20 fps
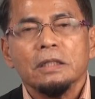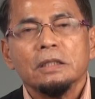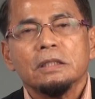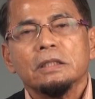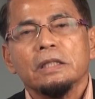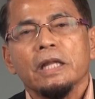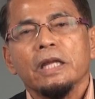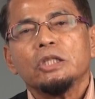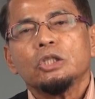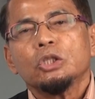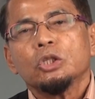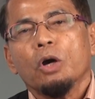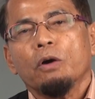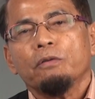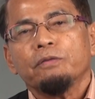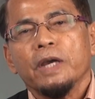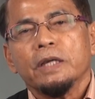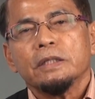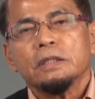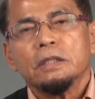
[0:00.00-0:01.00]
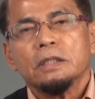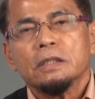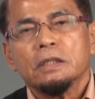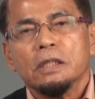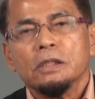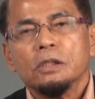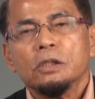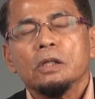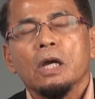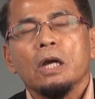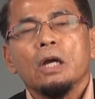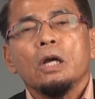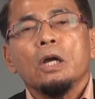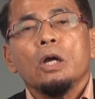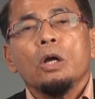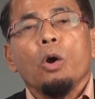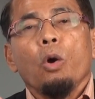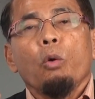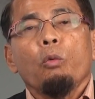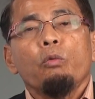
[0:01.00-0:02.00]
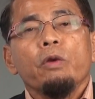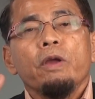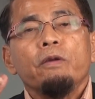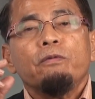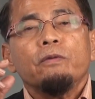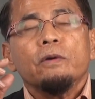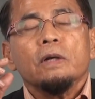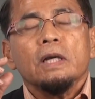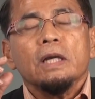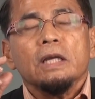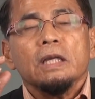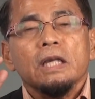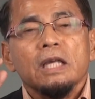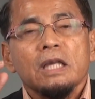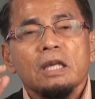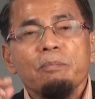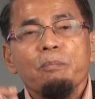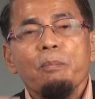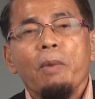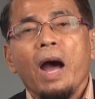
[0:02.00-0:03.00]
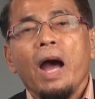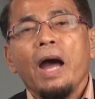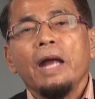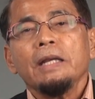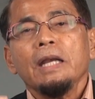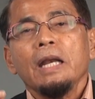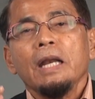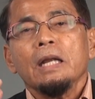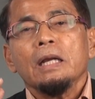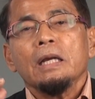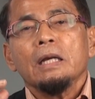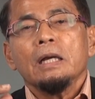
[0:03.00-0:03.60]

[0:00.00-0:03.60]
this nature of your existence with iman